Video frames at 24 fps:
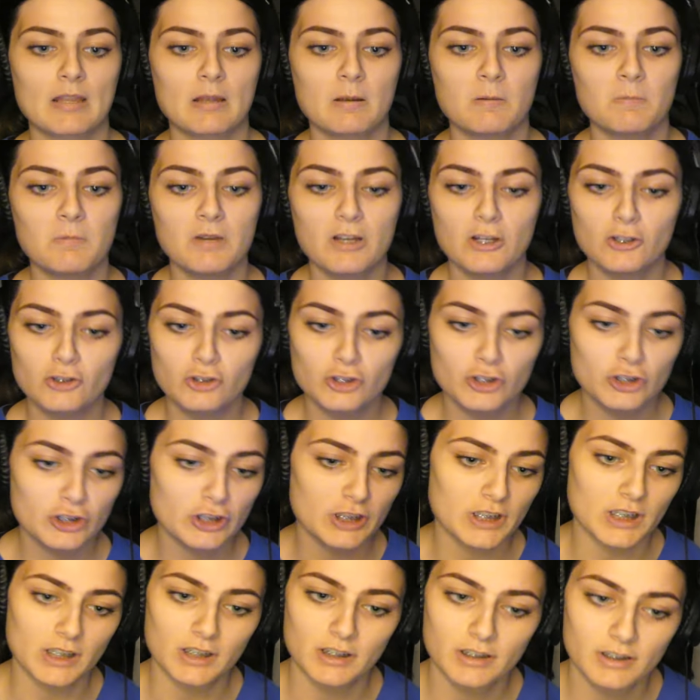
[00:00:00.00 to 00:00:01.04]
Well,
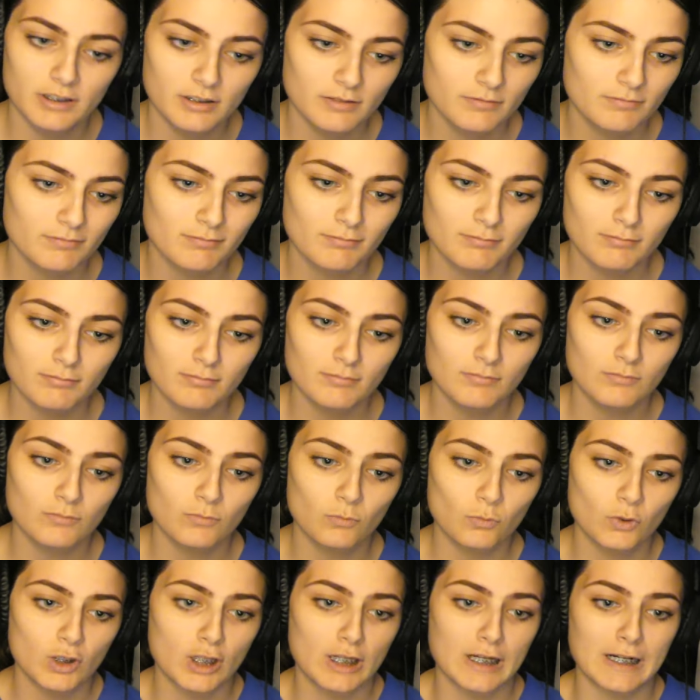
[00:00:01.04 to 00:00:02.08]
shit.
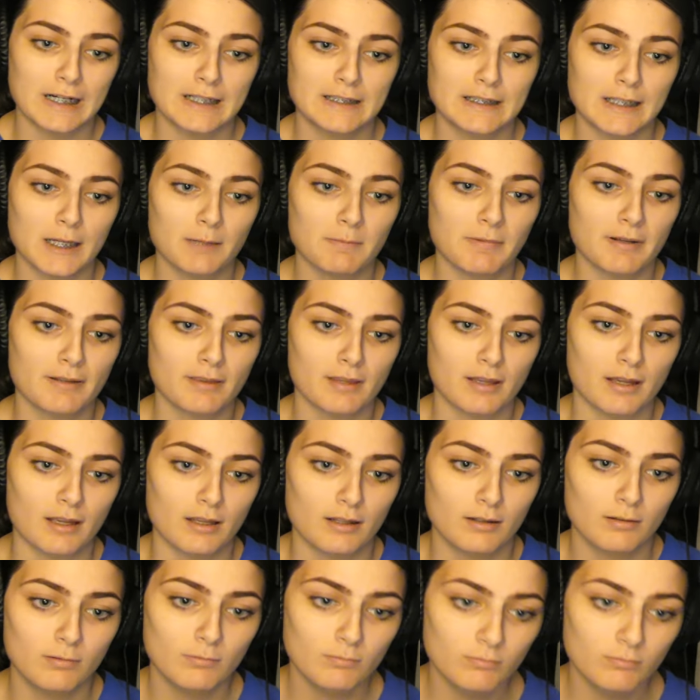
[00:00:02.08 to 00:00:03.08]
What do you gotta say about that?